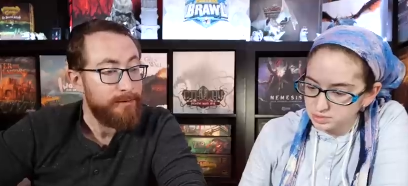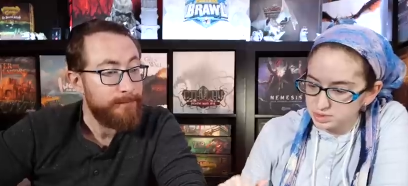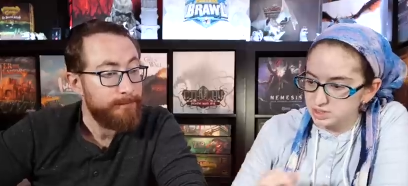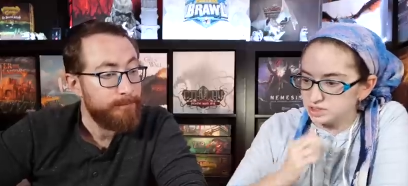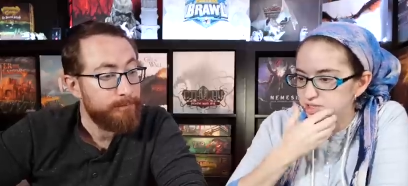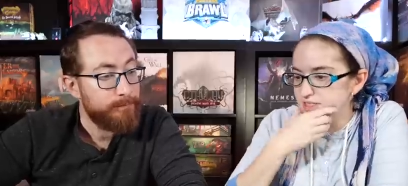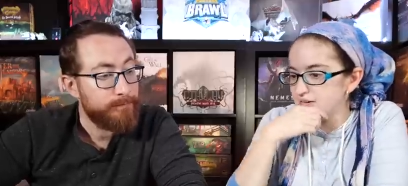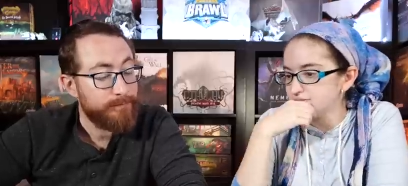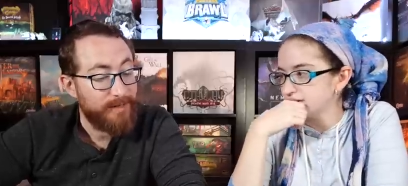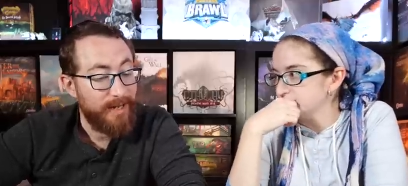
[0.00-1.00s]
Speaker 1: three, so you take
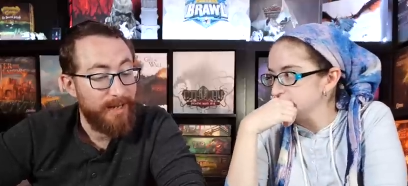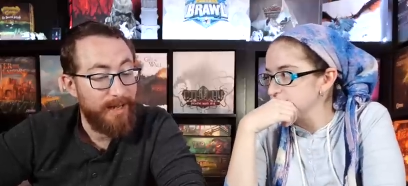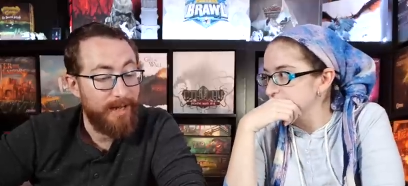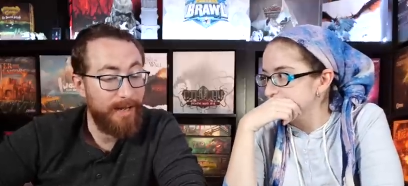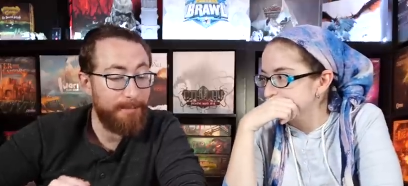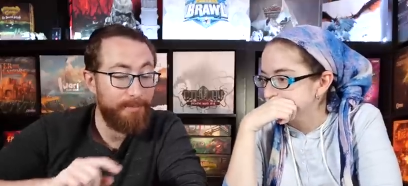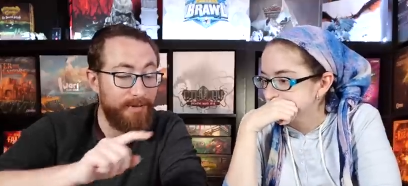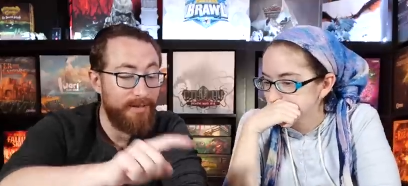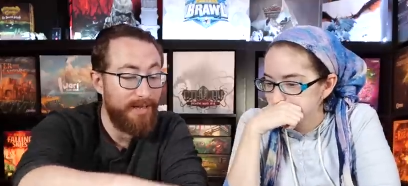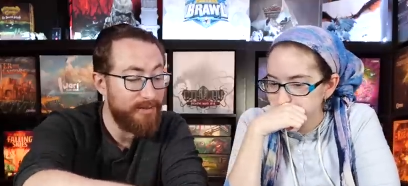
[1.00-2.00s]
seven damage.
Speaker 2: Uh,
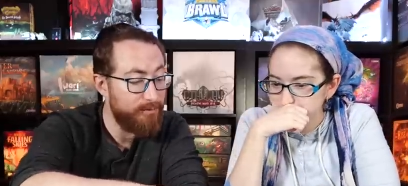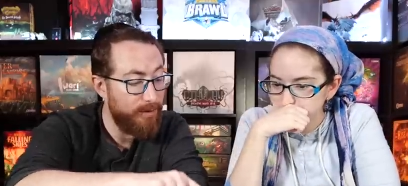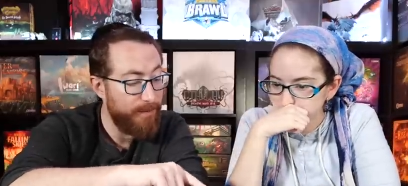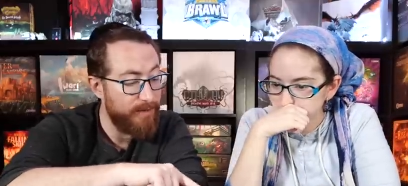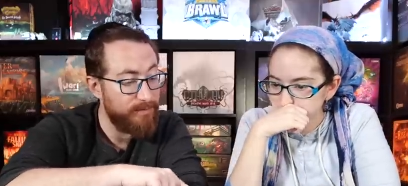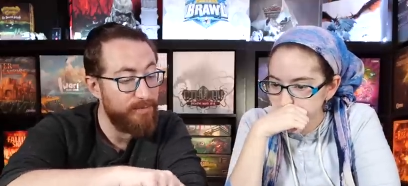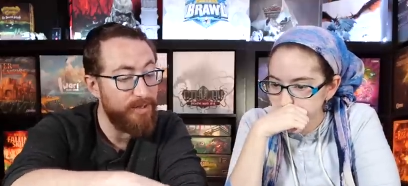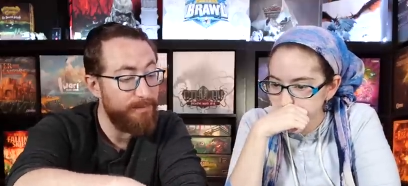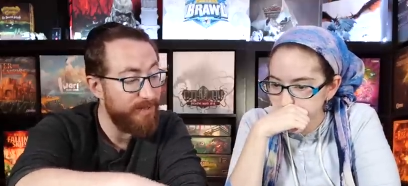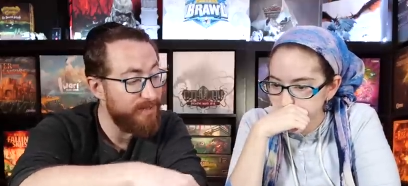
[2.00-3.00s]
plus wait, plus
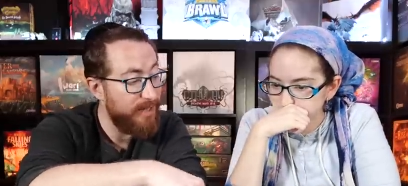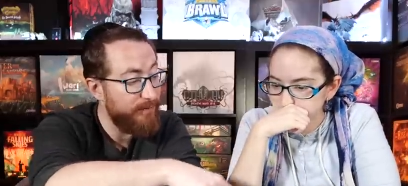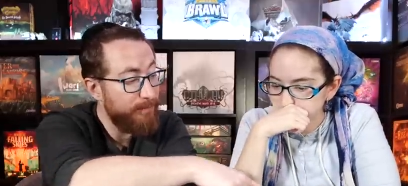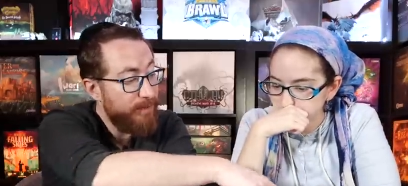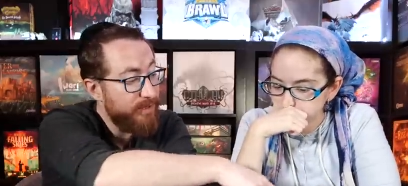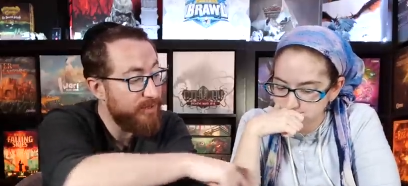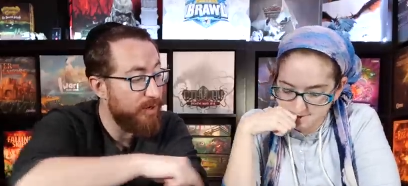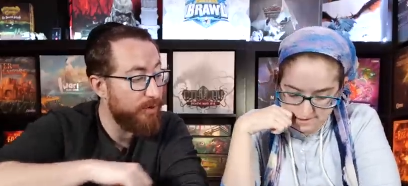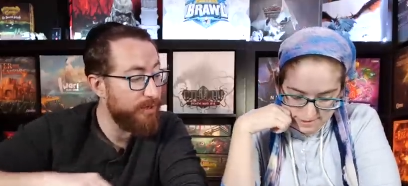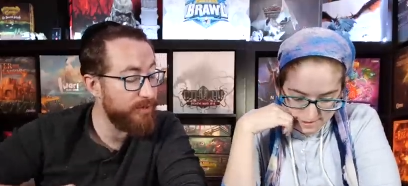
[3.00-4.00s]
three, plus seven, plus
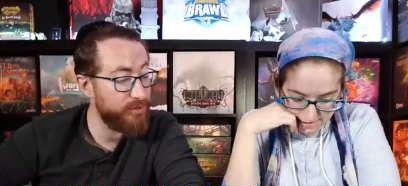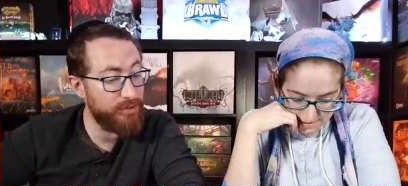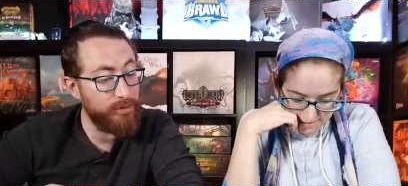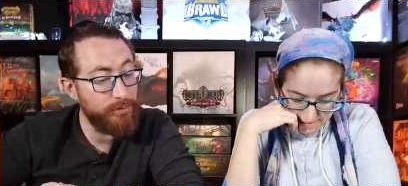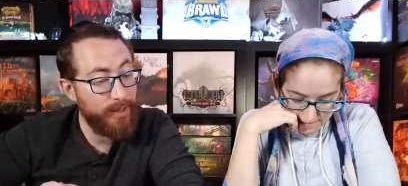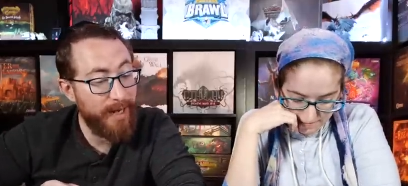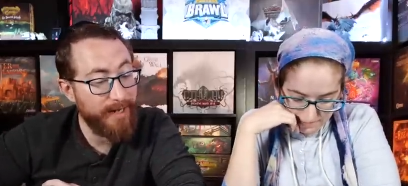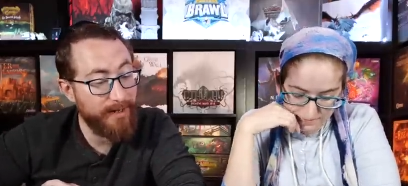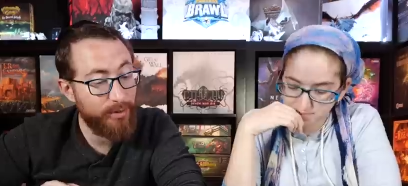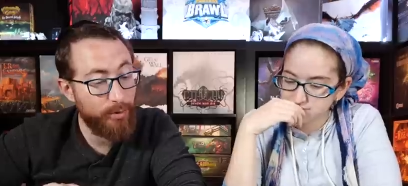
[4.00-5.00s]
targeted is two. I
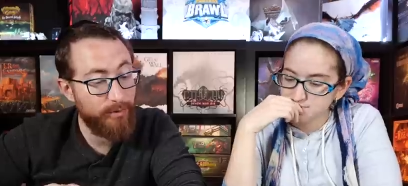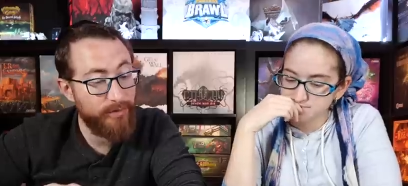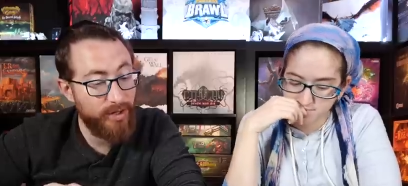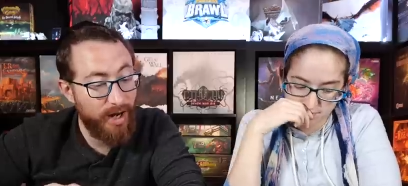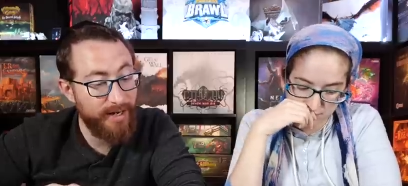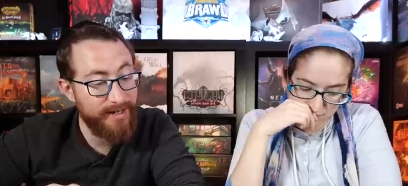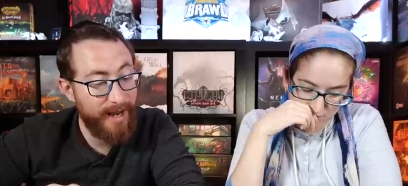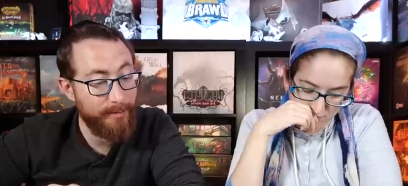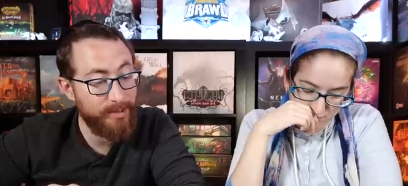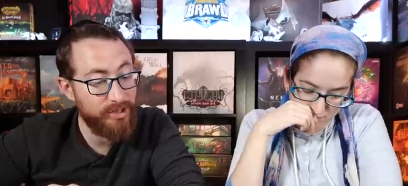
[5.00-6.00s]
take a total of nine
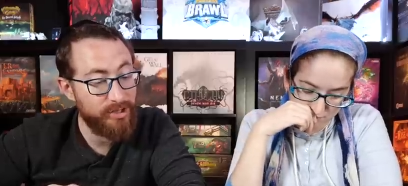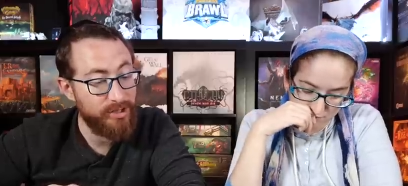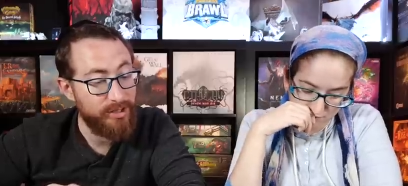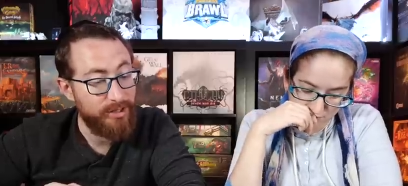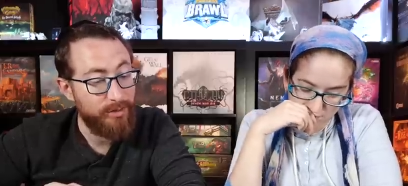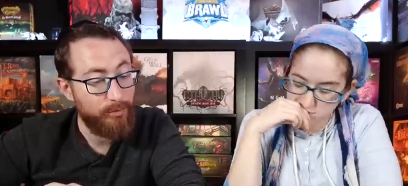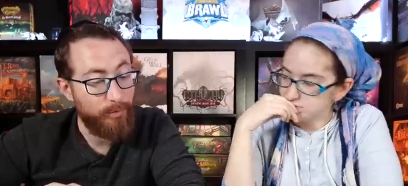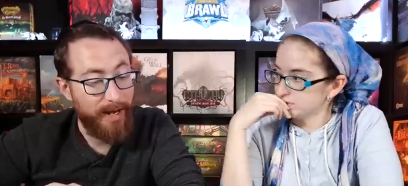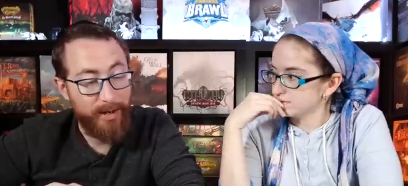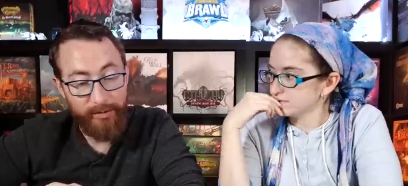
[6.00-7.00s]
damage.
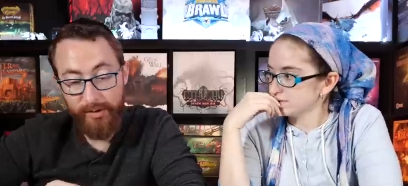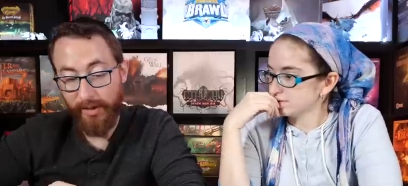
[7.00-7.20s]
Wow.